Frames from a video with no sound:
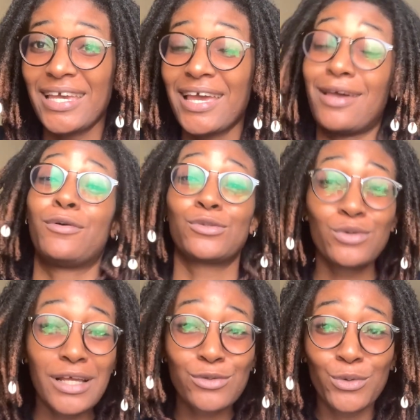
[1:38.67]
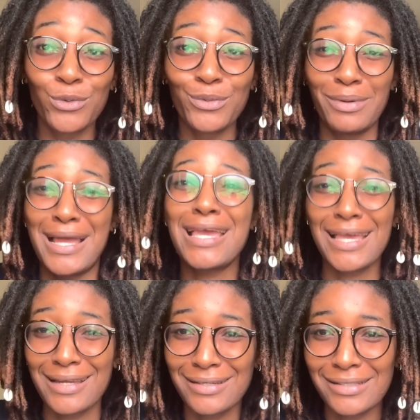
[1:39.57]
I was good at school, but I
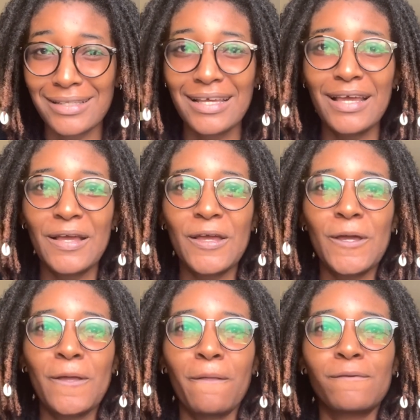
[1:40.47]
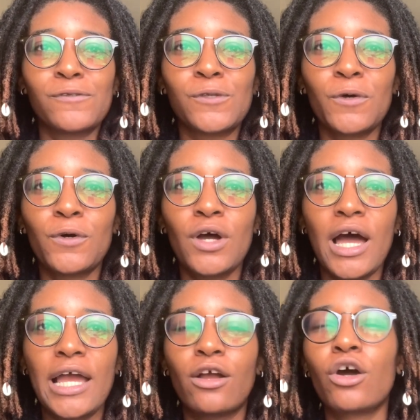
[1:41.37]
hated it. So
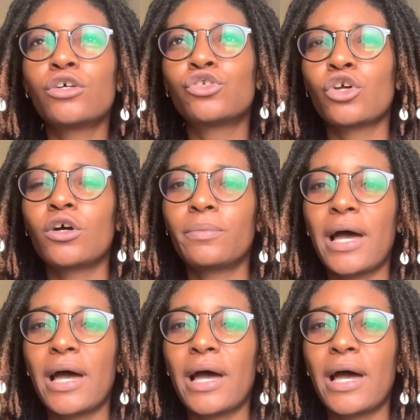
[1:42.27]
I got a job